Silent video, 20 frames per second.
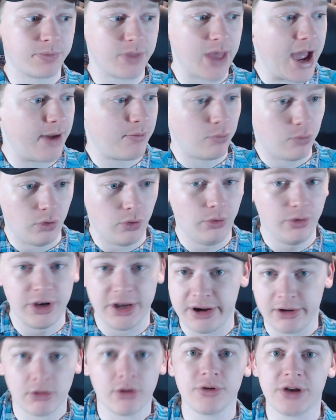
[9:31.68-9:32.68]
that will
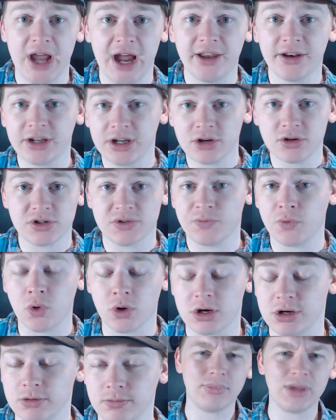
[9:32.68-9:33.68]
narrow down years
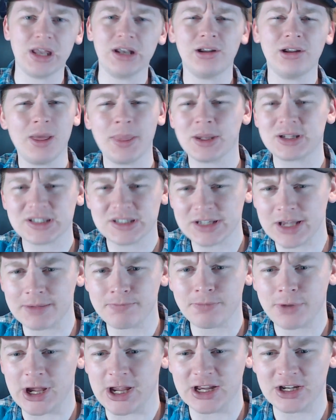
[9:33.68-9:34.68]
for you. And on the
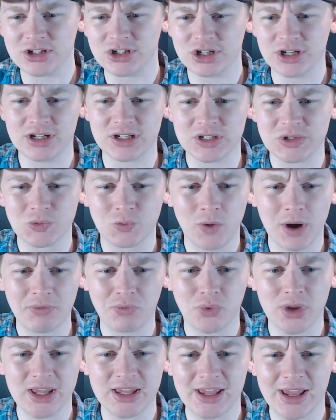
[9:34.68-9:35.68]
same page is when
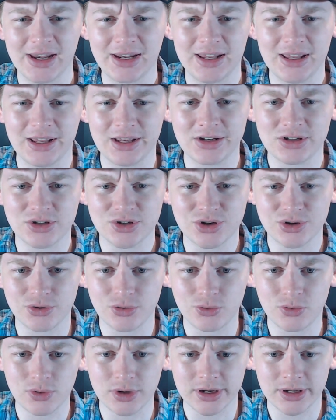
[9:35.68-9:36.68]
we get
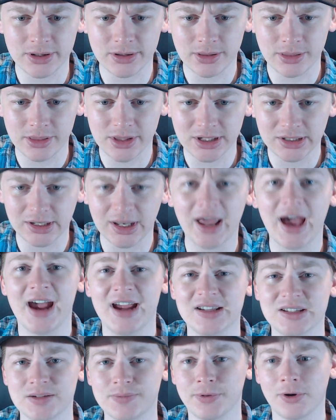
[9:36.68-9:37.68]
into the
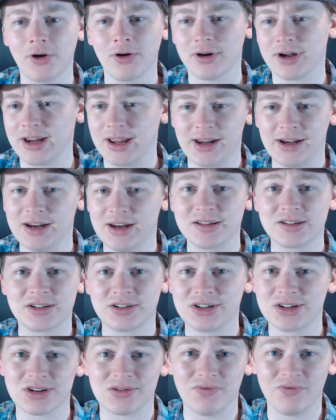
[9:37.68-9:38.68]
last part, and it's
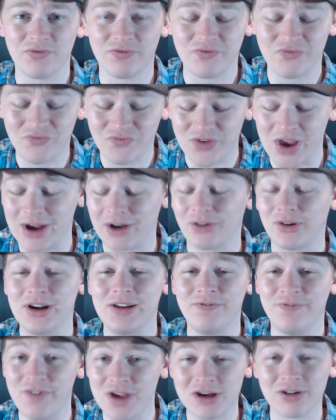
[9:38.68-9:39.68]
just very,
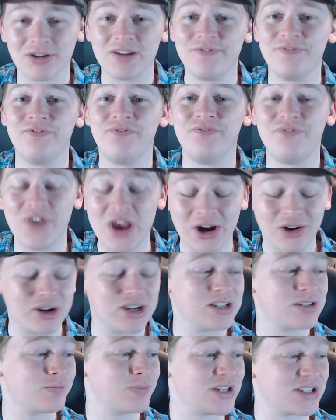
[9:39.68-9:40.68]
very,
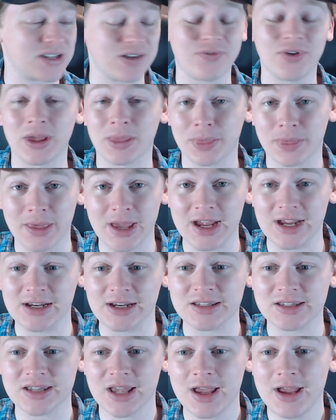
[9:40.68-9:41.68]
very specific
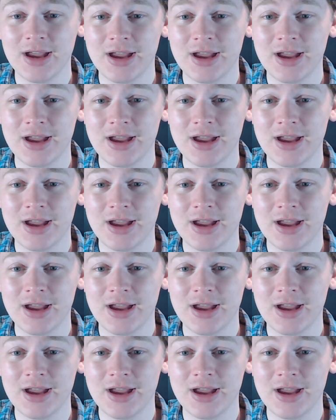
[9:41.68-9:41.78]
things